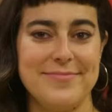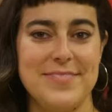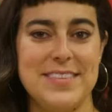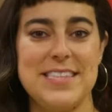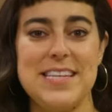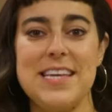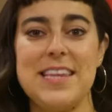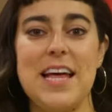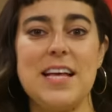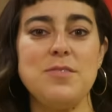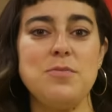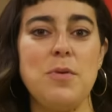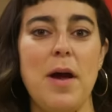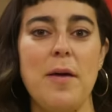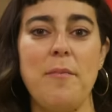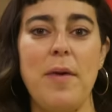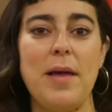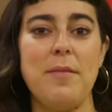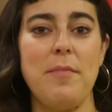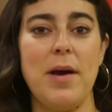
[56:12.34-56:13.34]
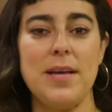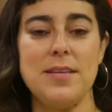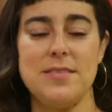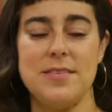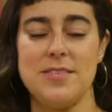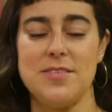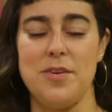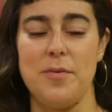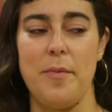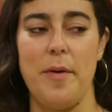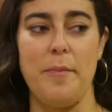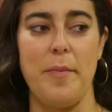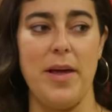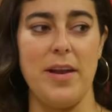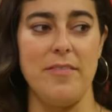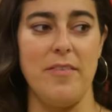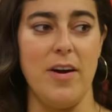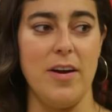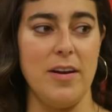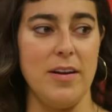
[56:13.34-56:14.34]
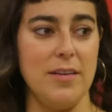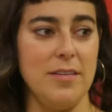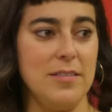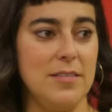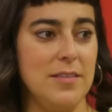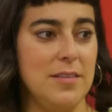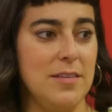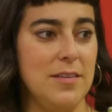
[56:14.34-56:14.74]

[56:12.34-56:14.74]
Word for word: See, that's why I made my sister my maid of honor.